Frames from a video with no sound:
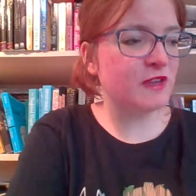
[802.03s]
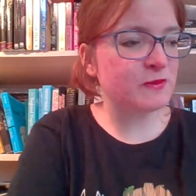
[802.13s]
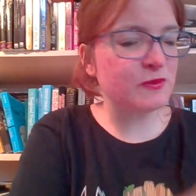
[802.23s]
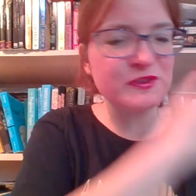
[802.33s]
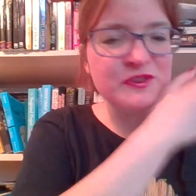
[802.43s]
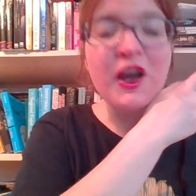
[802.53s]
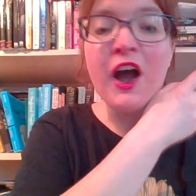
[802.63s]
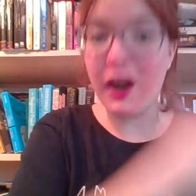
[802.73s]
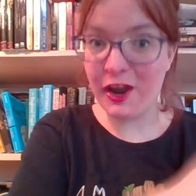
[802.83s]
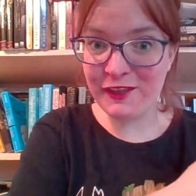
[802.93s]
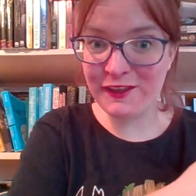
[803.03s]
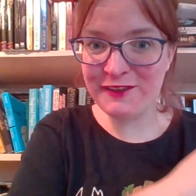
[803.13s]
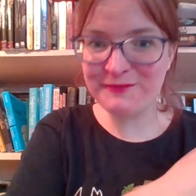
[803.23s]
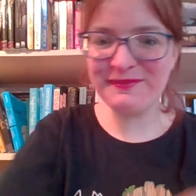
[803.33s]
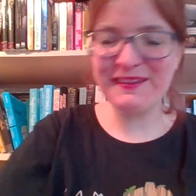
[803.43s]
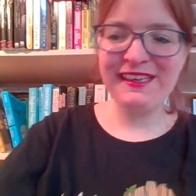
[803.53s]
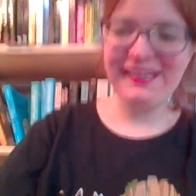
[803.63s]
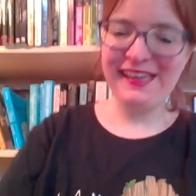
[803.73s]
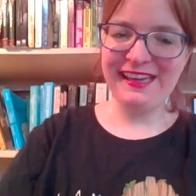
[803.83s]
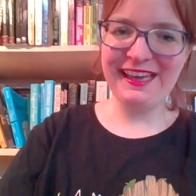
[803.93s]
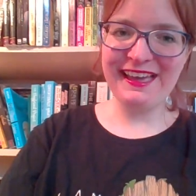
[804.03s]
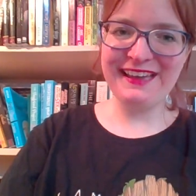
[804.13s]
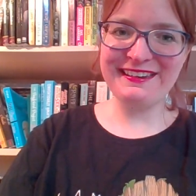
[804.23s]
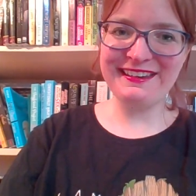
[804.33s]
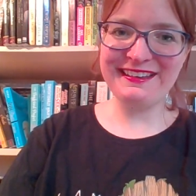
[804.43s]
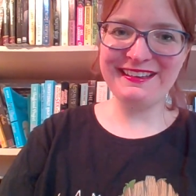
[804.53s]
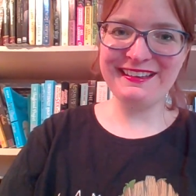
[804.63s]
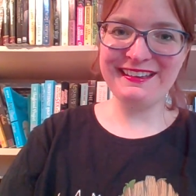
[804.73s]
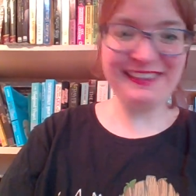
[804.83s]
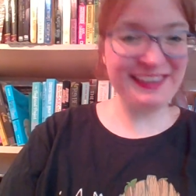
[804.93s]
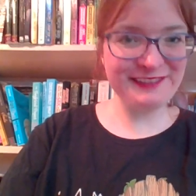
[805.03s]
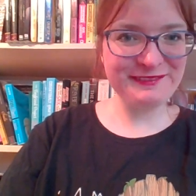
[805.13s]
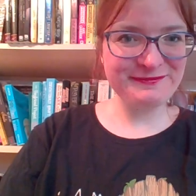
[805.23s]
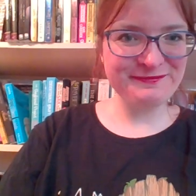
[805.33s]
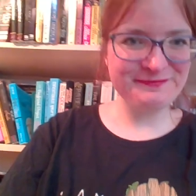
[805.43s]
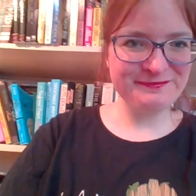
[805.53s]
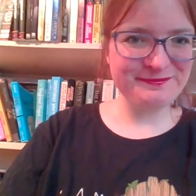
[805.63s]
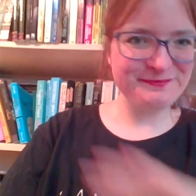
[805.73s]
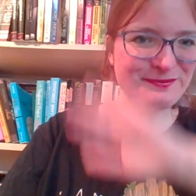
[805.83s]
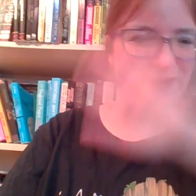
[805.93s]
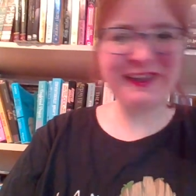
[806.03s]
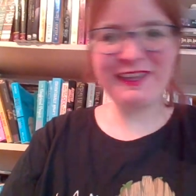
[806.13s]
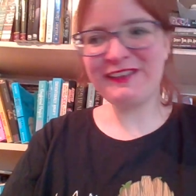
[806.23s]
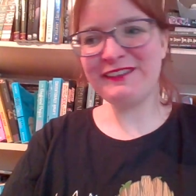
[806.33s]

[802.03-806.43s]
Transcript: these books highly. And uh, yeah, bye.